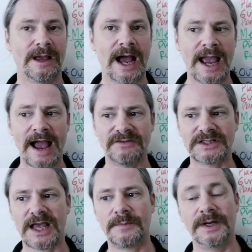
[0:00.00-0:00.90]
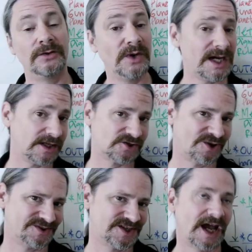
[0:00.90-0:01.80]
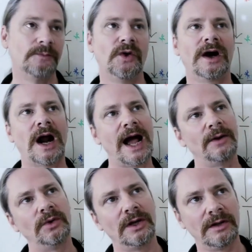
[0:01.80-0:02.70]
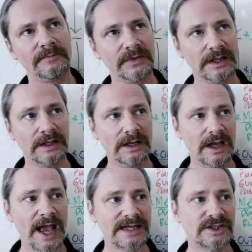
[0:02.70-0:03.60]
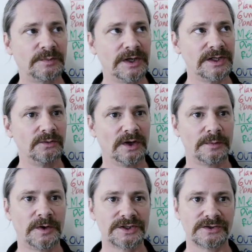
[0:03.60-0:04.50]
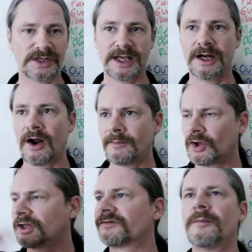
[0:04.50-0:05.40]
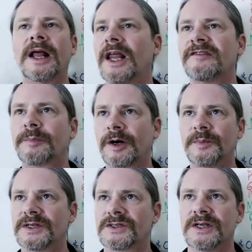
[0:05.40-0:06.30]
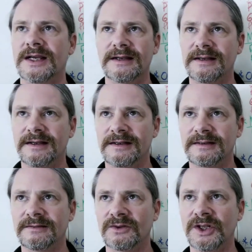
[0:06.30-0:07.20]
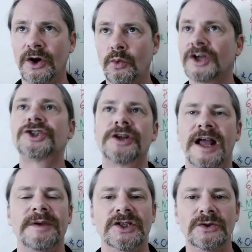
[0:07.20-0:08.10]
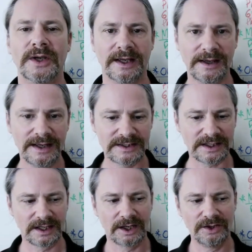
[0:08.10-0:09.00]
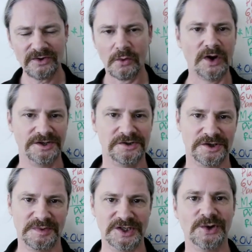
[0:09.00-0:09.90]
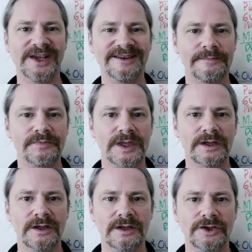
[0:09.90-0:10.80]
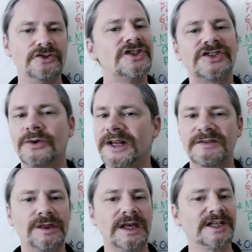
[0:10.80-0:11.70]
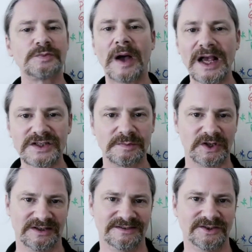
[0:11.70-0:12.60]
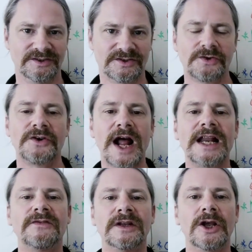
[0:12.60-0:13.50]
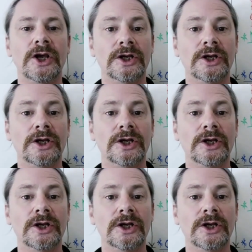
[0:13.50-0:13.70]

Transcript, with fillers: I have this happen in readings all the time, where I will ask the per where the person will say, you know, I'm looking for my life purpose. You know, what should I be doing? It's like, you know what you should be doing. You just don't even think it's possible. So you're not even